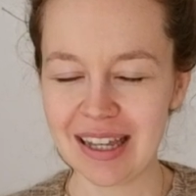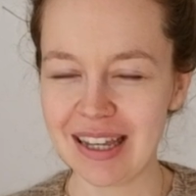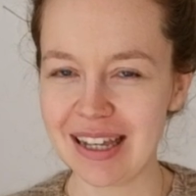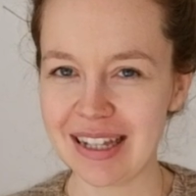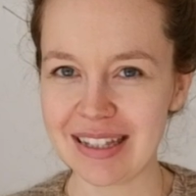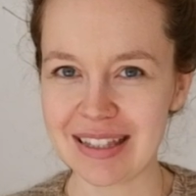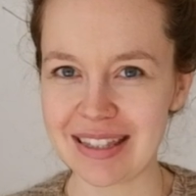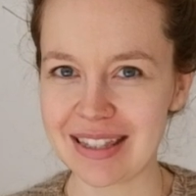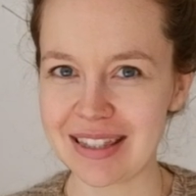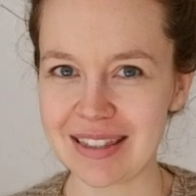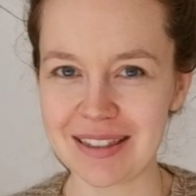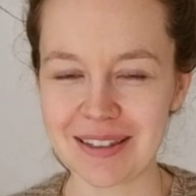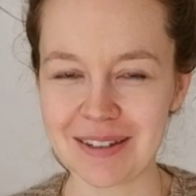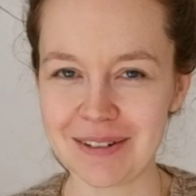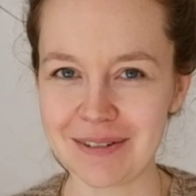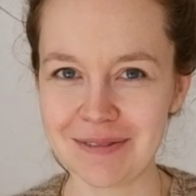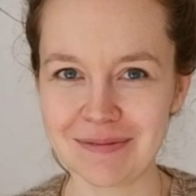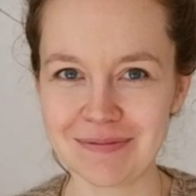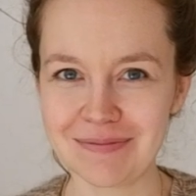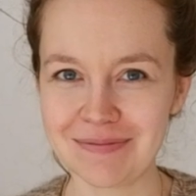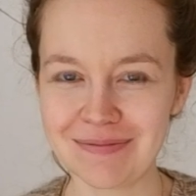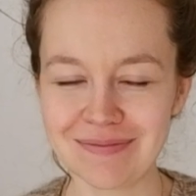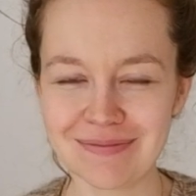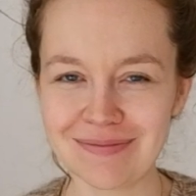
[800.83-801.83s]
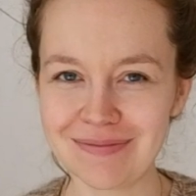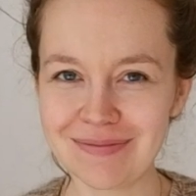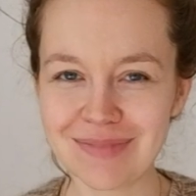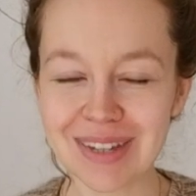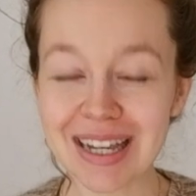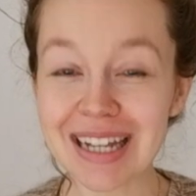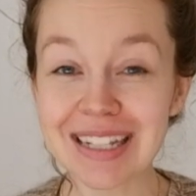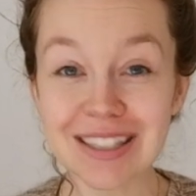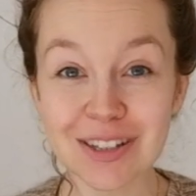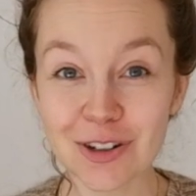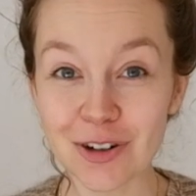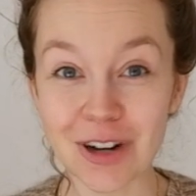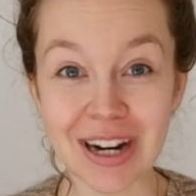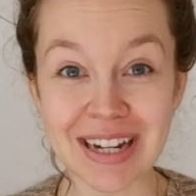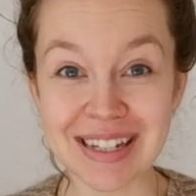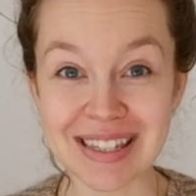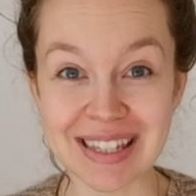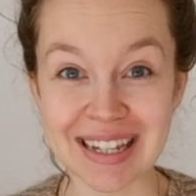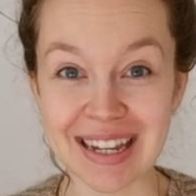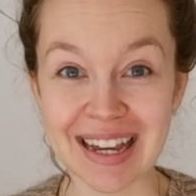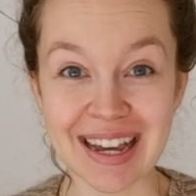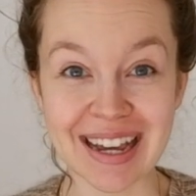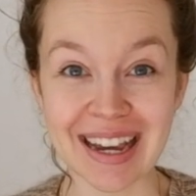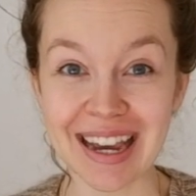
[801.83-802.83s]
It's
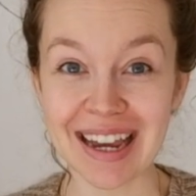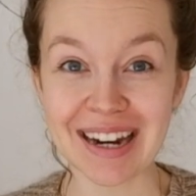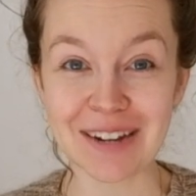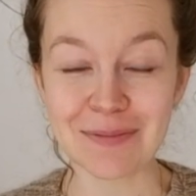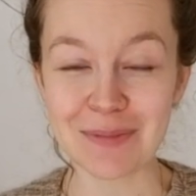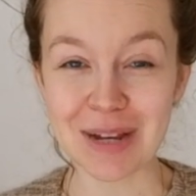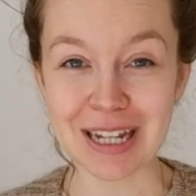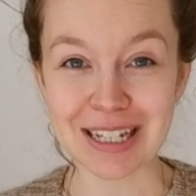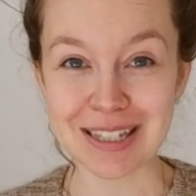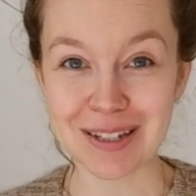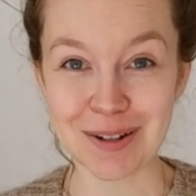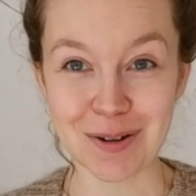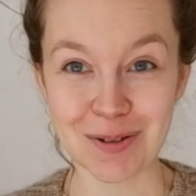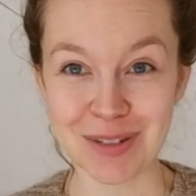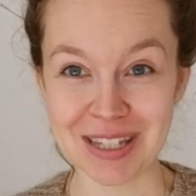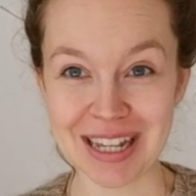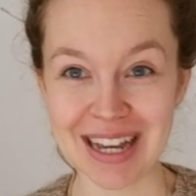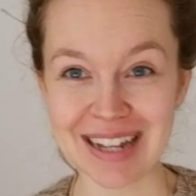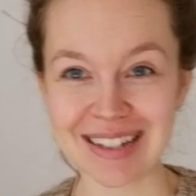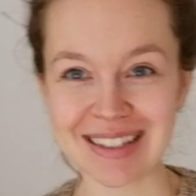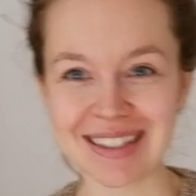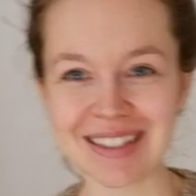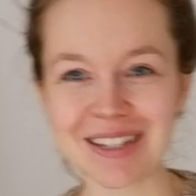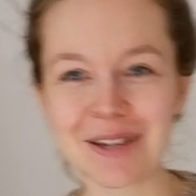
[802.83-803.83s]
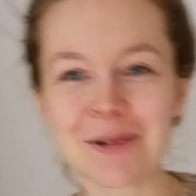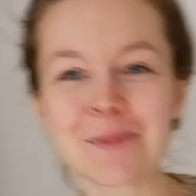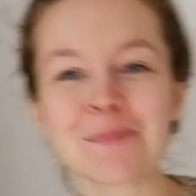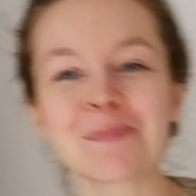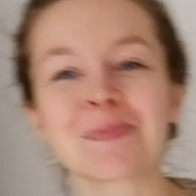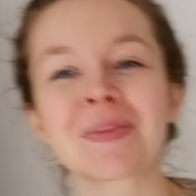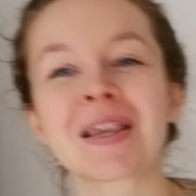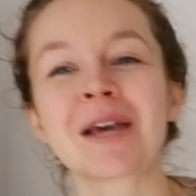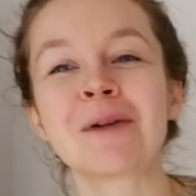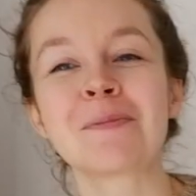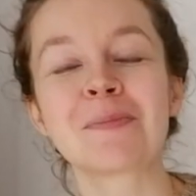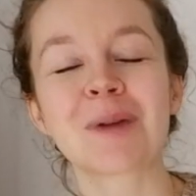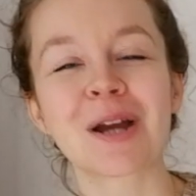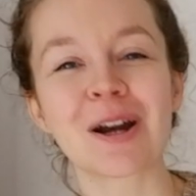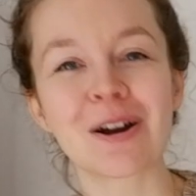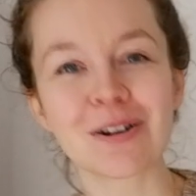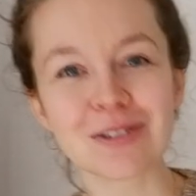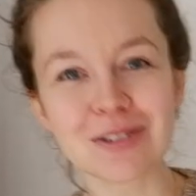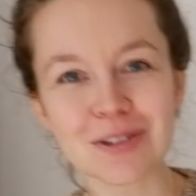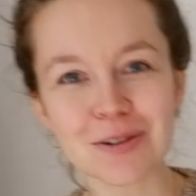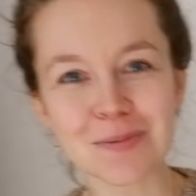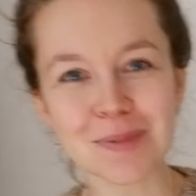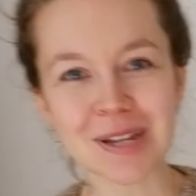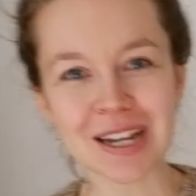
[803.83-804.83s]
crazy. Again, it makes no sense. But
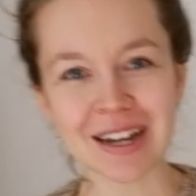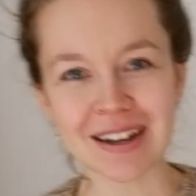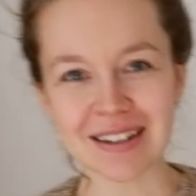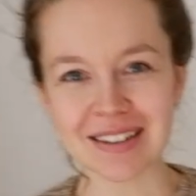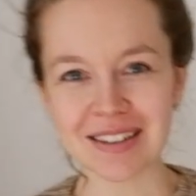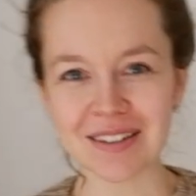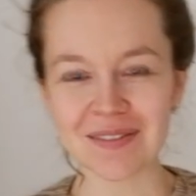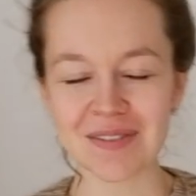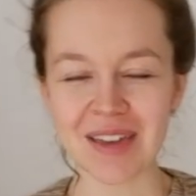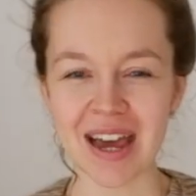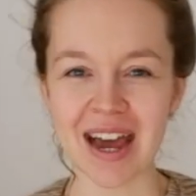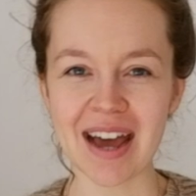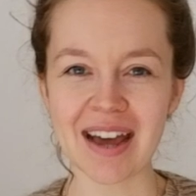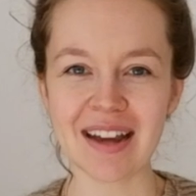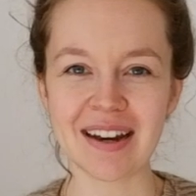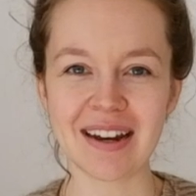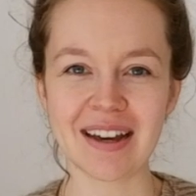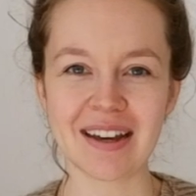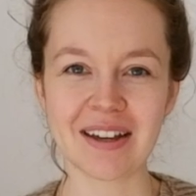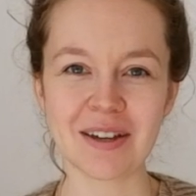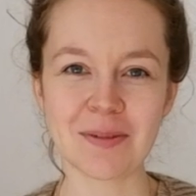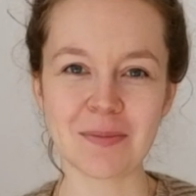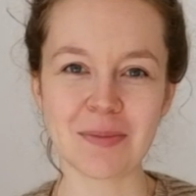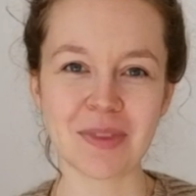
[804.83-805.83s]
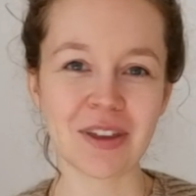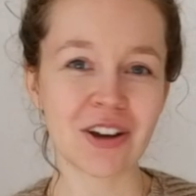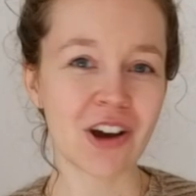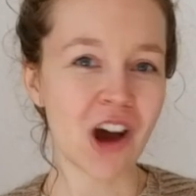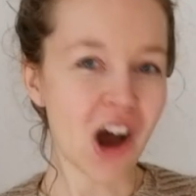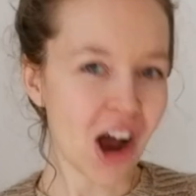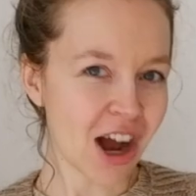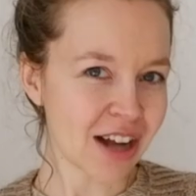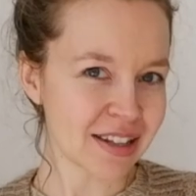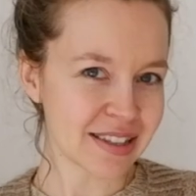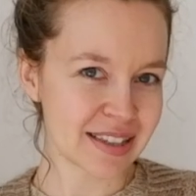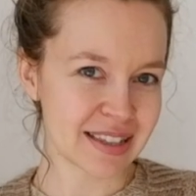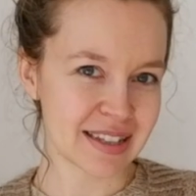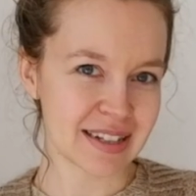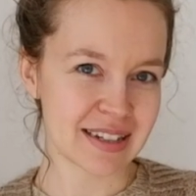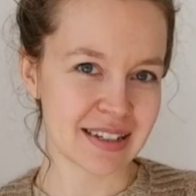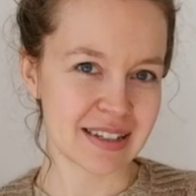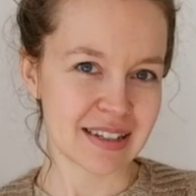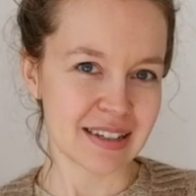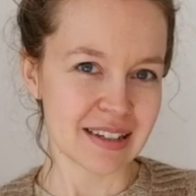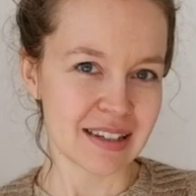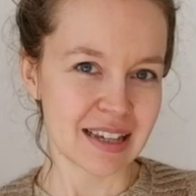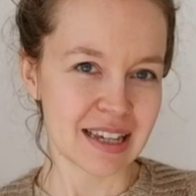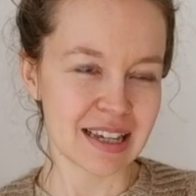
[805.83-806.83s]
also because of that, the cost
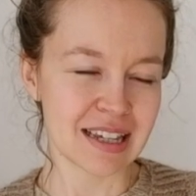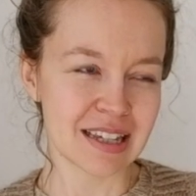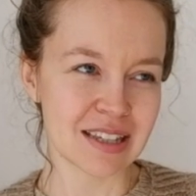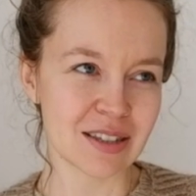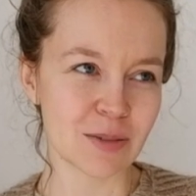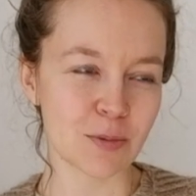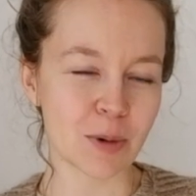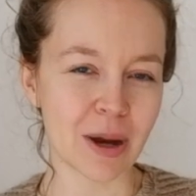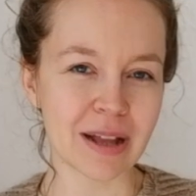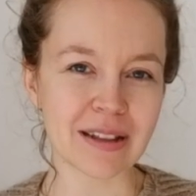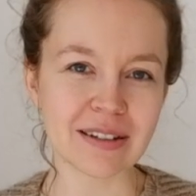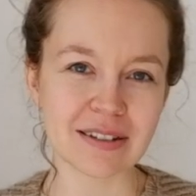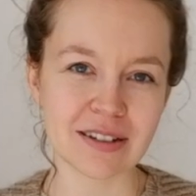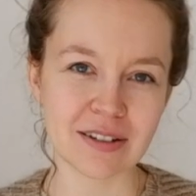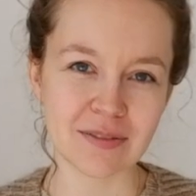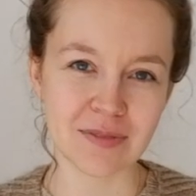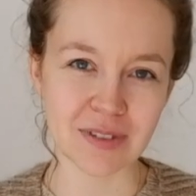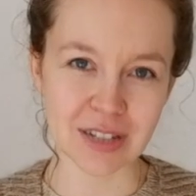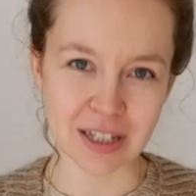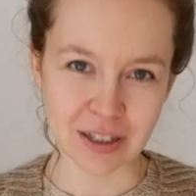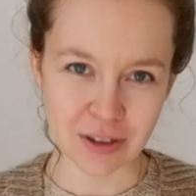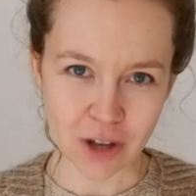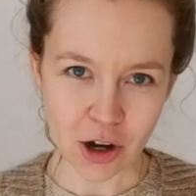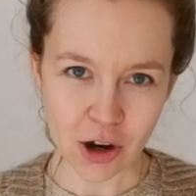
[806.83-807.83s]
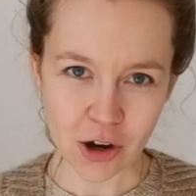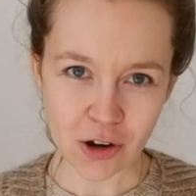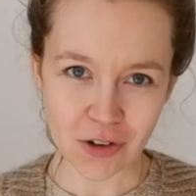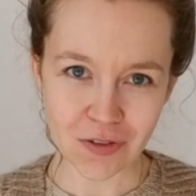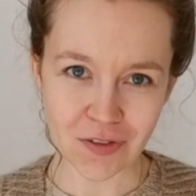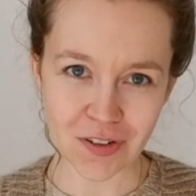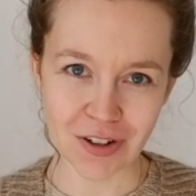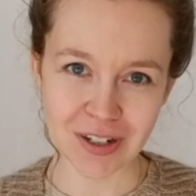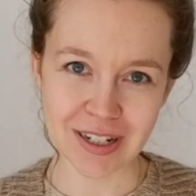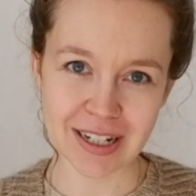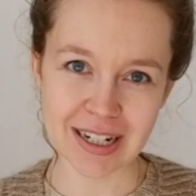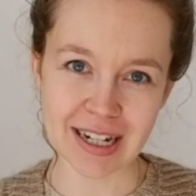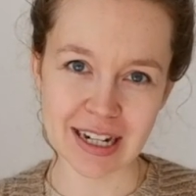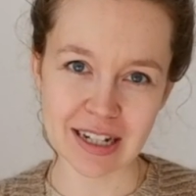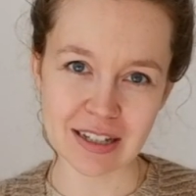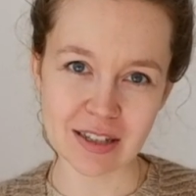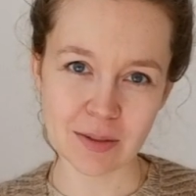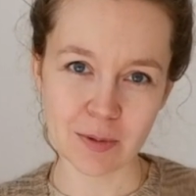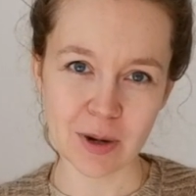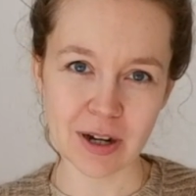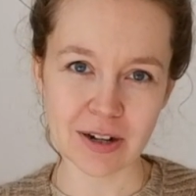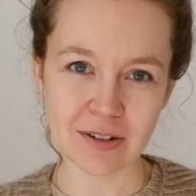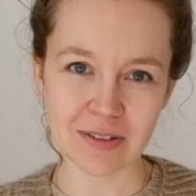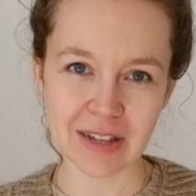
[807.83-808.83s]
is relatively low for knitting
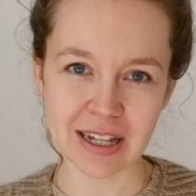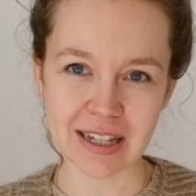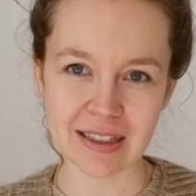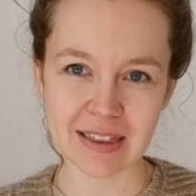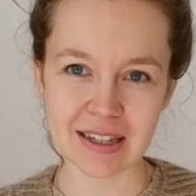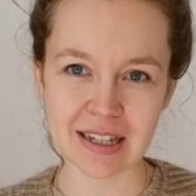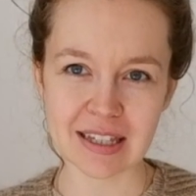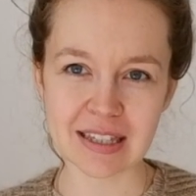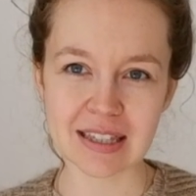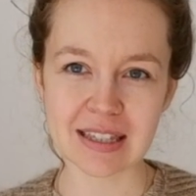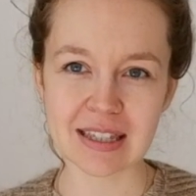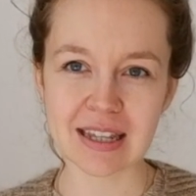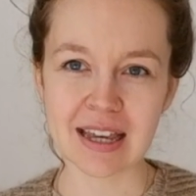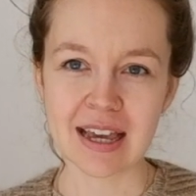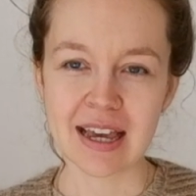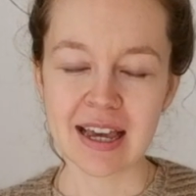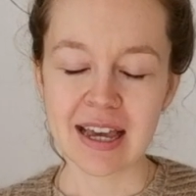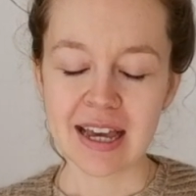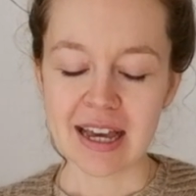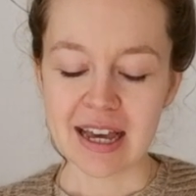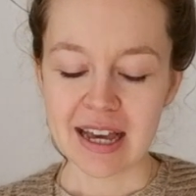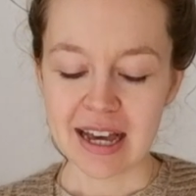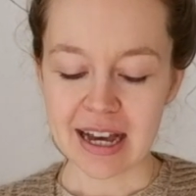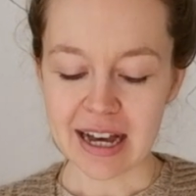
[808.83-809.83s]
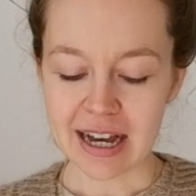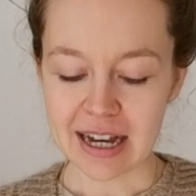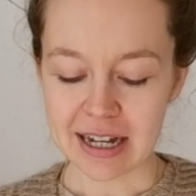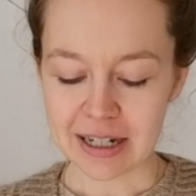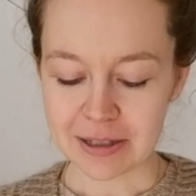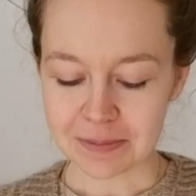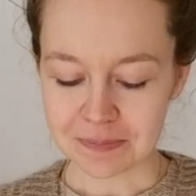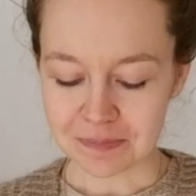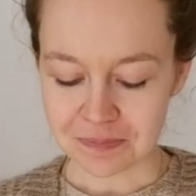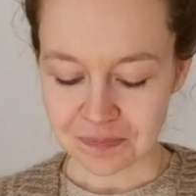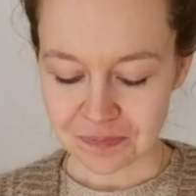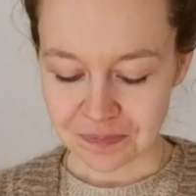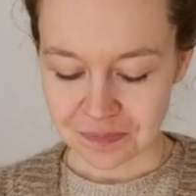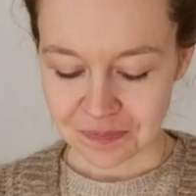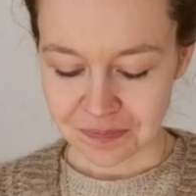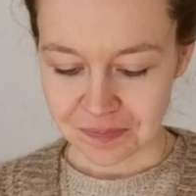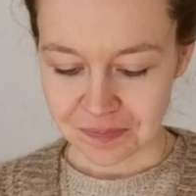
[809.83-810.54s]
a sweater like this. I